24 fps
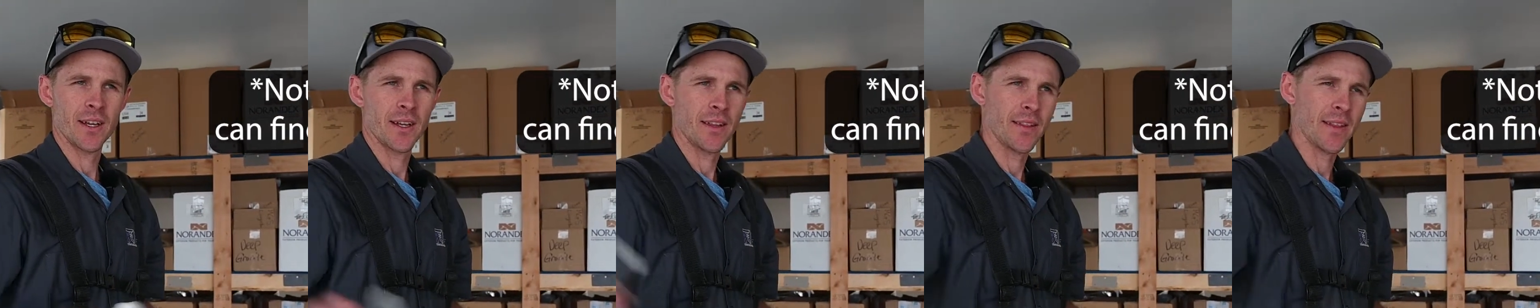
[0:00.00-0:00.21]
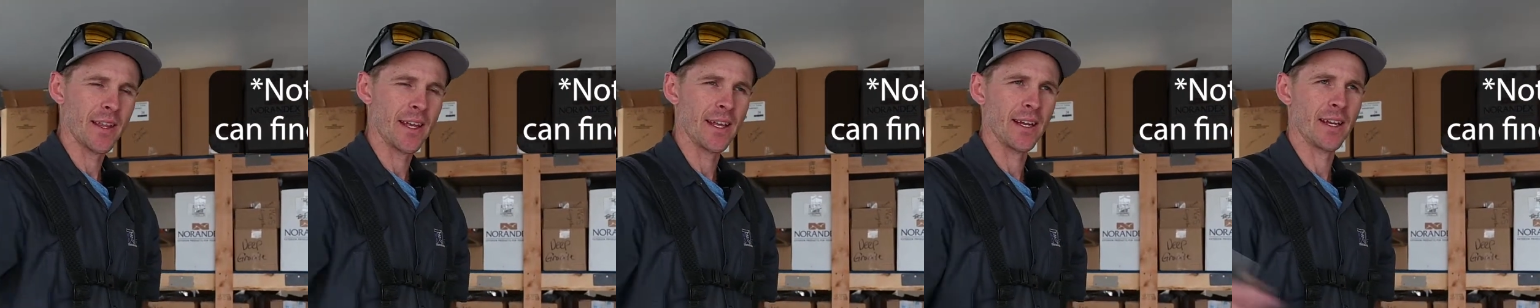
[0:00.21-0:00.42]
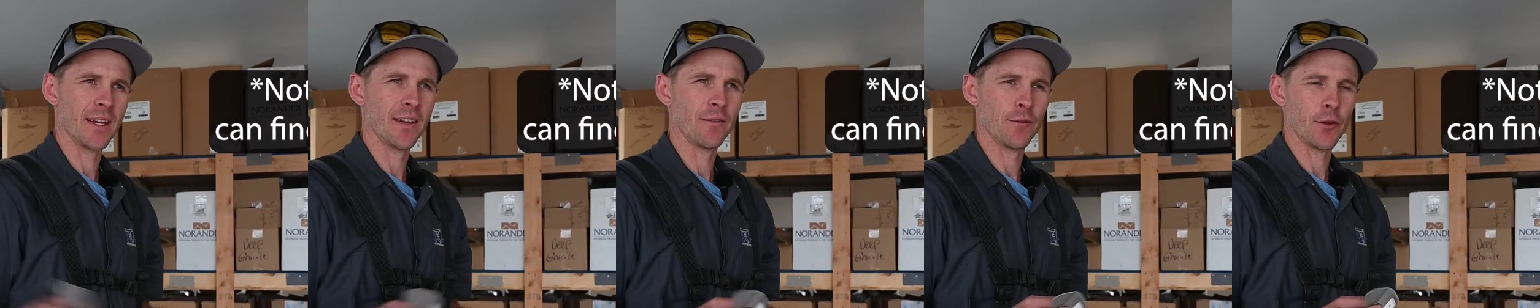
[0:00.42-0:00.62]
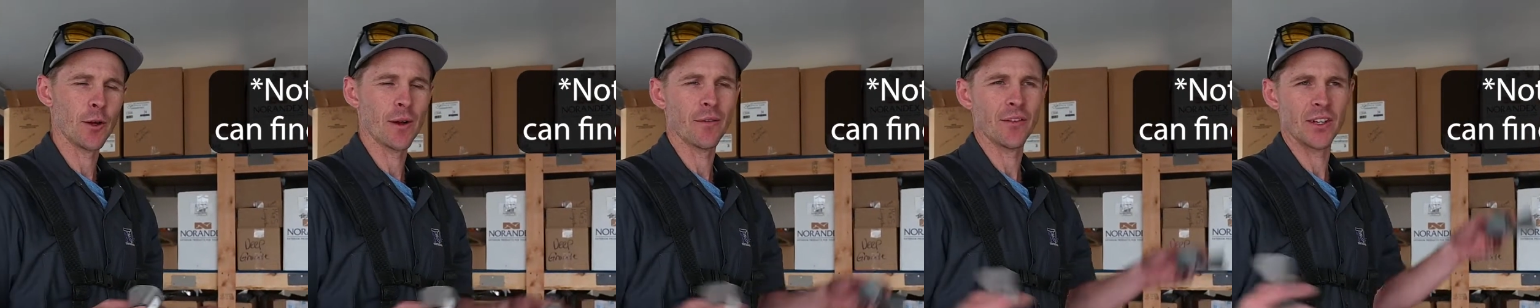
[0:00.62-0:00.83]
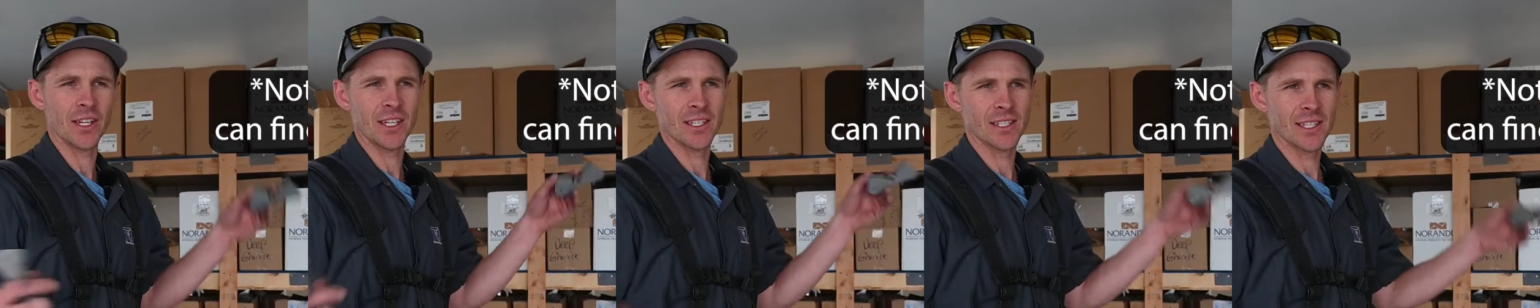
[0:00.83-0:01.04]
And then if you
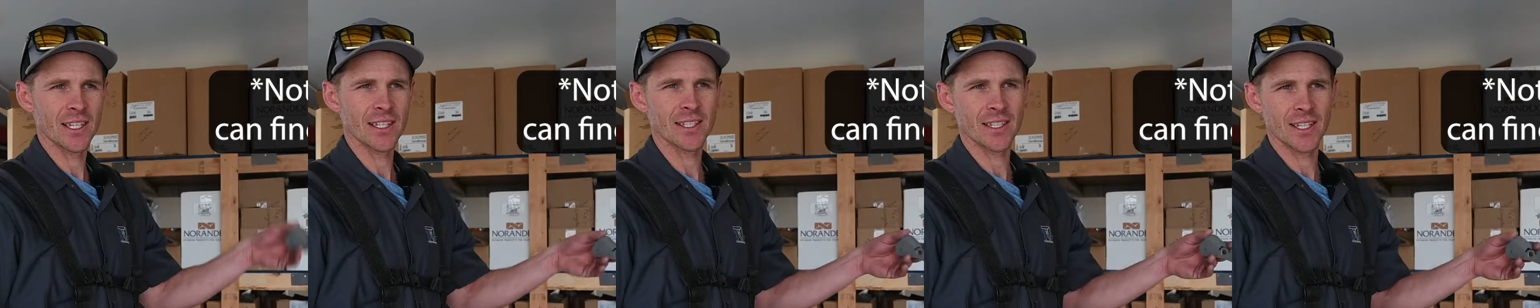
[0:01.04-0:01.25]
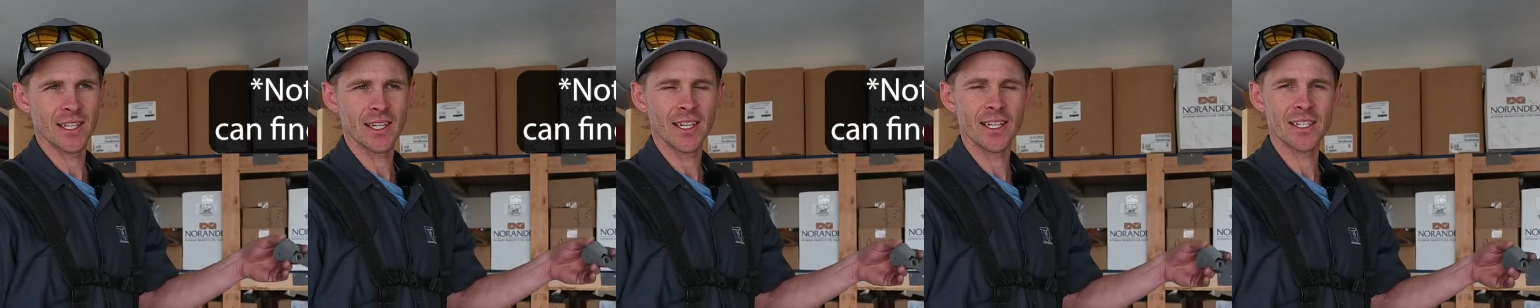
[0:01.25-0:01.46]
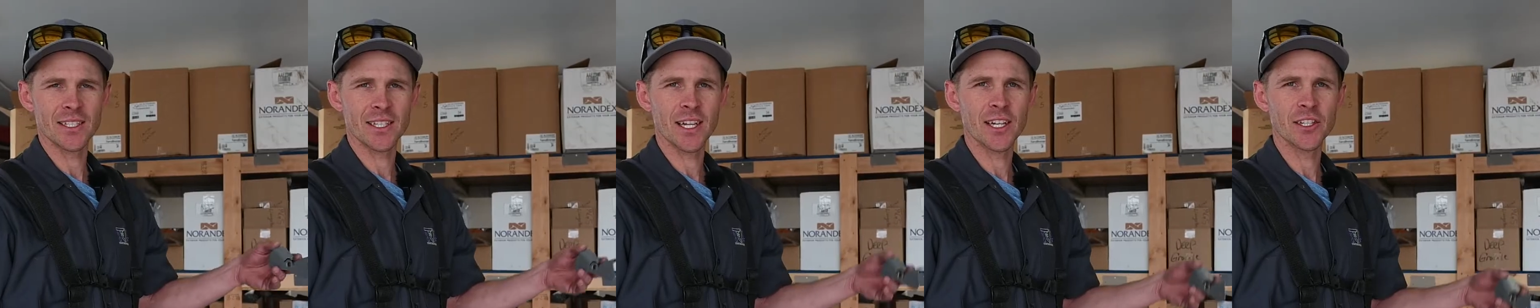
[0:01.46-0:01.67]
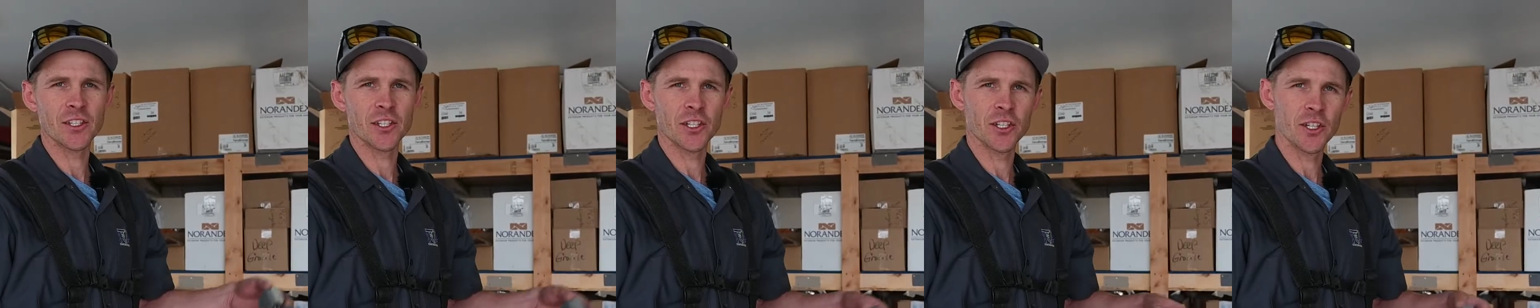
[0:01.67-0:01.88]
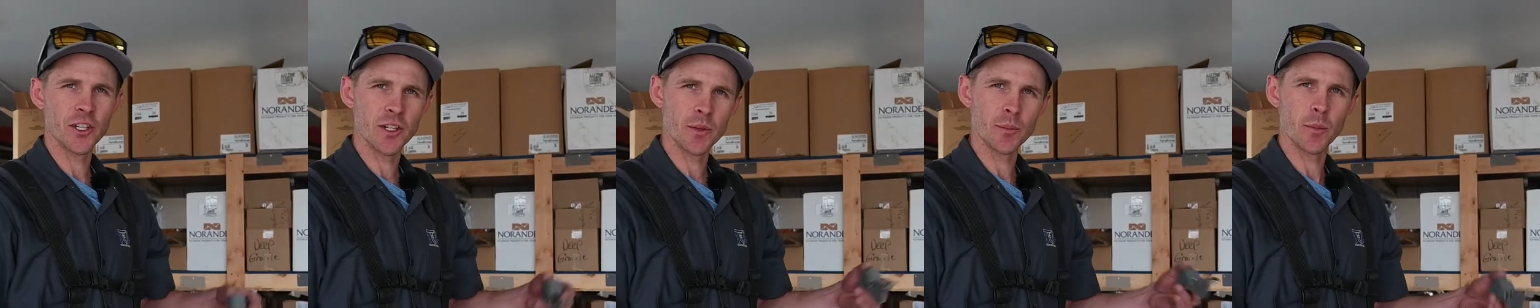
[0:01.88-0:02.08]
have an existing
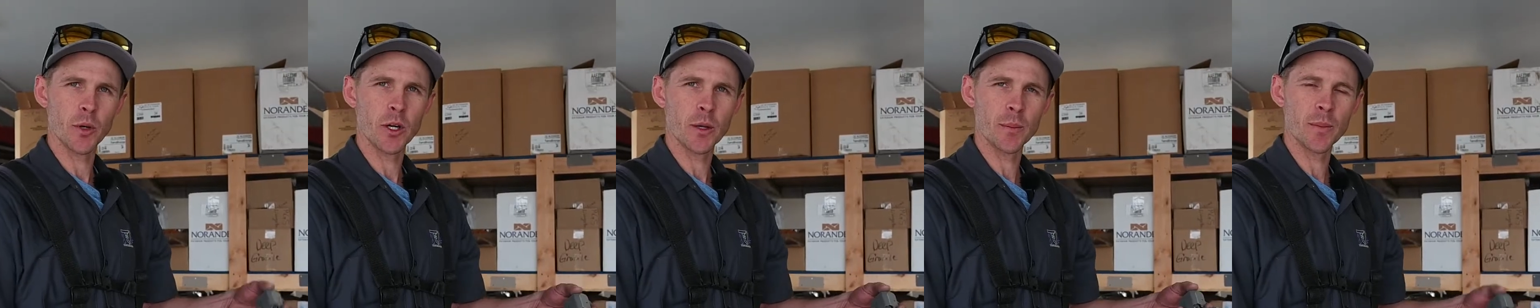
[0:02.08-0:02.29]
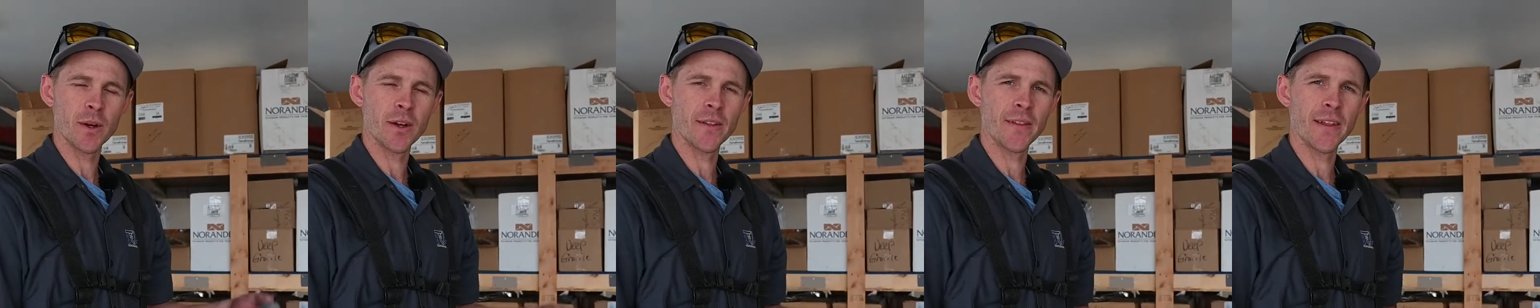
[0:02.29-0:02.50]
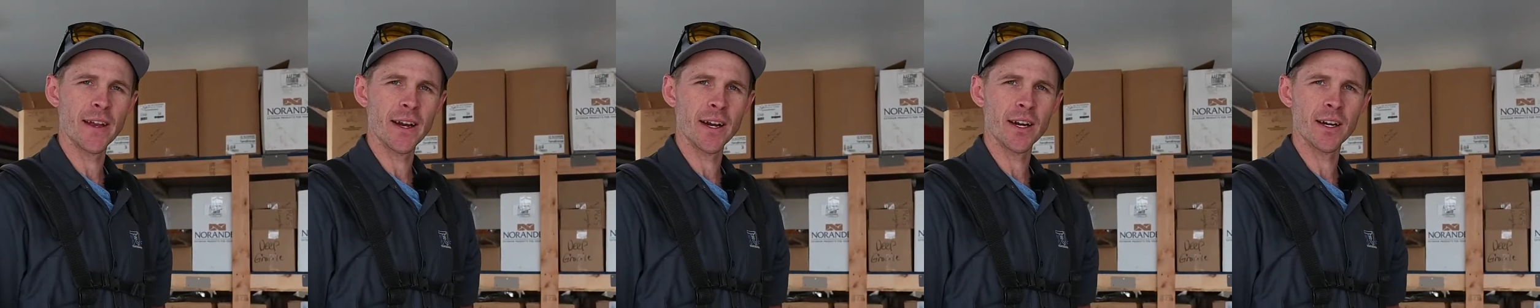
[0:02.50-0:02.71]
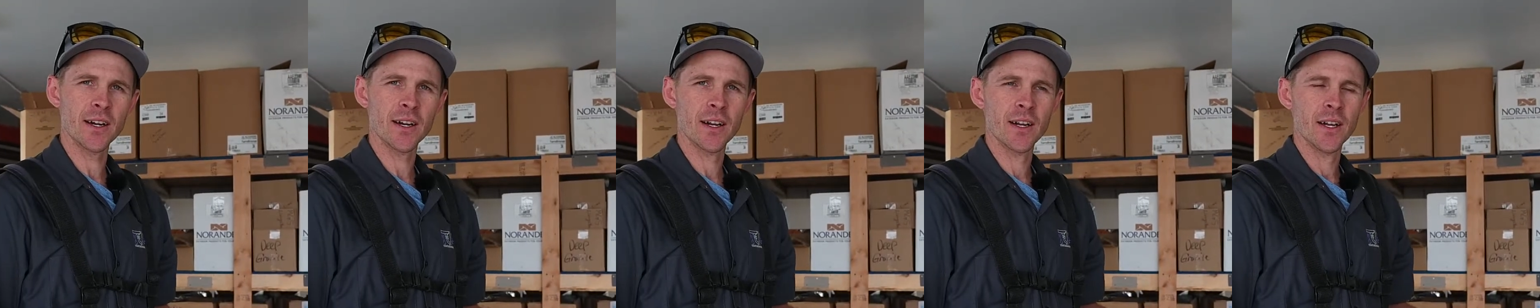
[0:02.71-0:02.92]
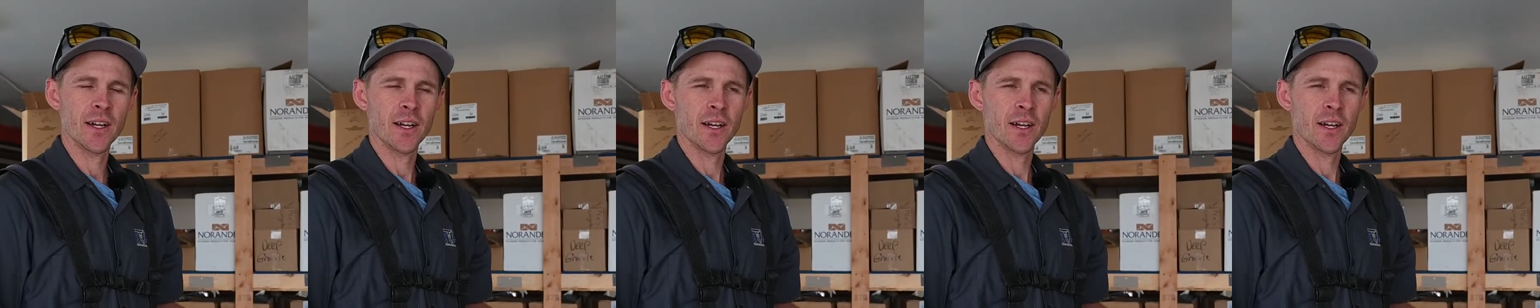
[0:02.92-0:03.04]
extension, you can put them on there.